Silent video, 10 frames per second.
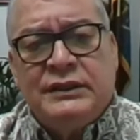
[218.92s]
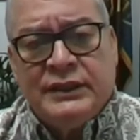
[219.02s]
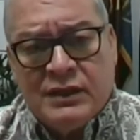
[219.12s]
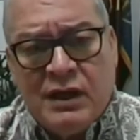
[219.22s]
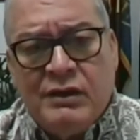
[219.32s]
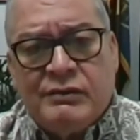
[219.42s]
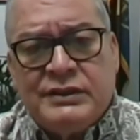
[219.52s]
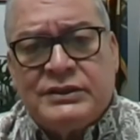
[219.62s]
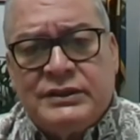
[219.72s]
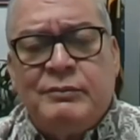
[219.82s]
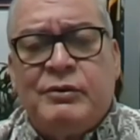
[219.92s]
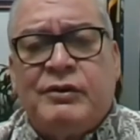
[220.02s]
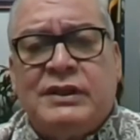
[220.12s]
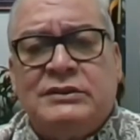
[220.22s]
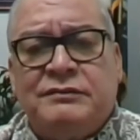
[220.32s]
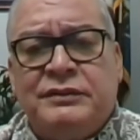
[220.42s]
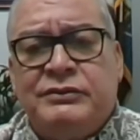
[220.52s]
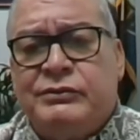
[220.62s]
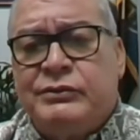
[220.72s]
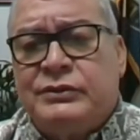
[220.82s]
In Congress, Democrats have
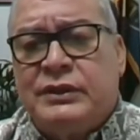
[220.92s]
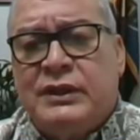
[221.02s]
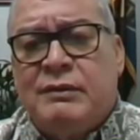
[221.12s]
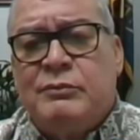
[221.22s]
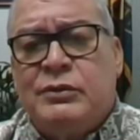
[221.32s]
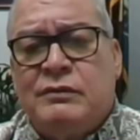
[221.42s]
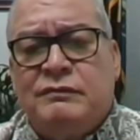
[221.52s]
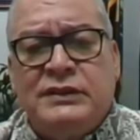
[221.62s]
introduced a number of